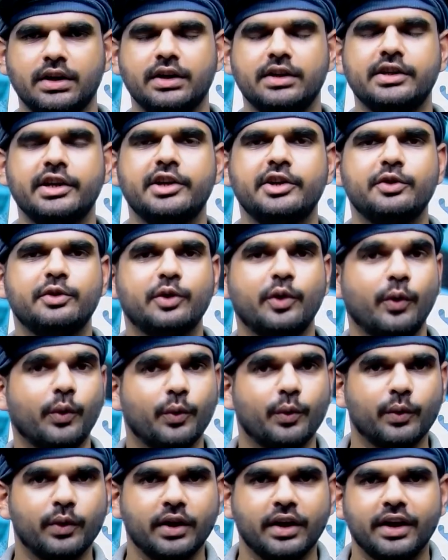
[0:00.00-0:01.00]
Did you know
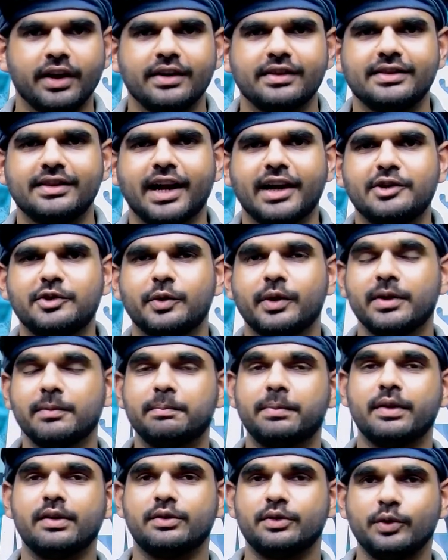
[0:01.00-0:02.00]
that you can
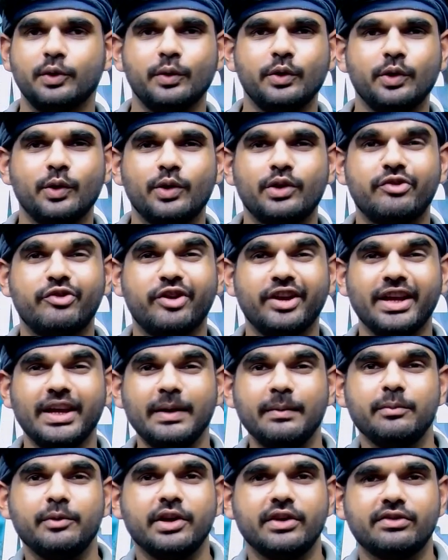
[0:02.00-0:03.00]
pursue your dream
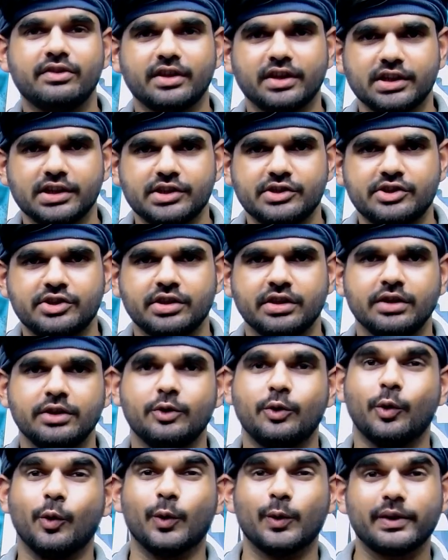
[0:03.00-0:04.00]
research
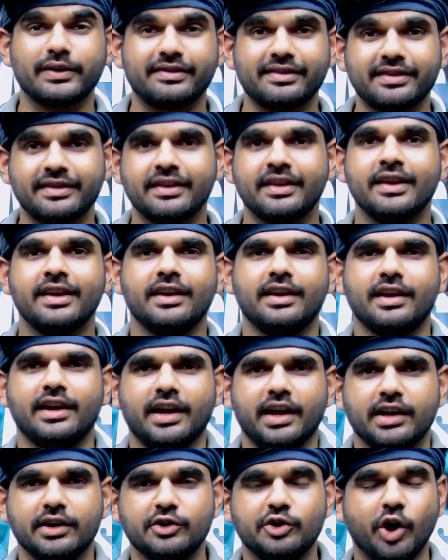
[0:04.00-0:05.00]
course
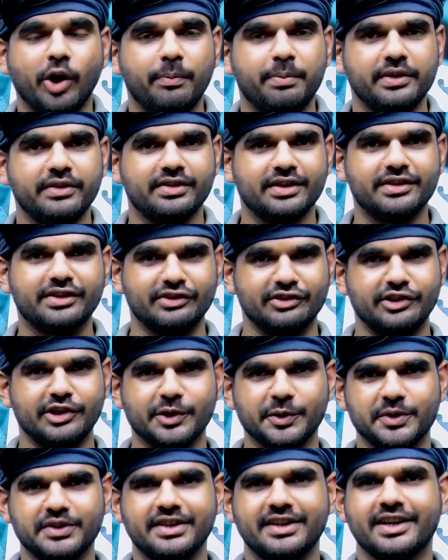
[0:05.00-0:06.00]
in top research
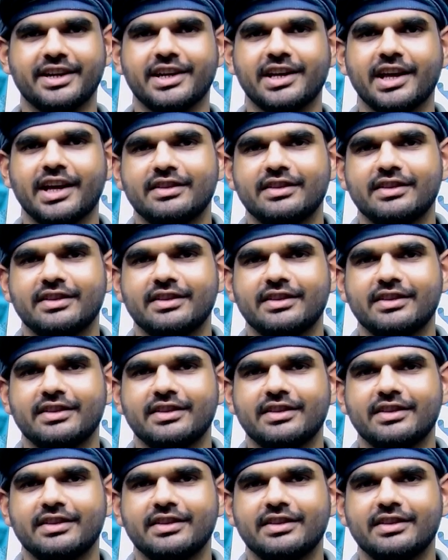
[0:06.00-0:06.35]
institutes in India,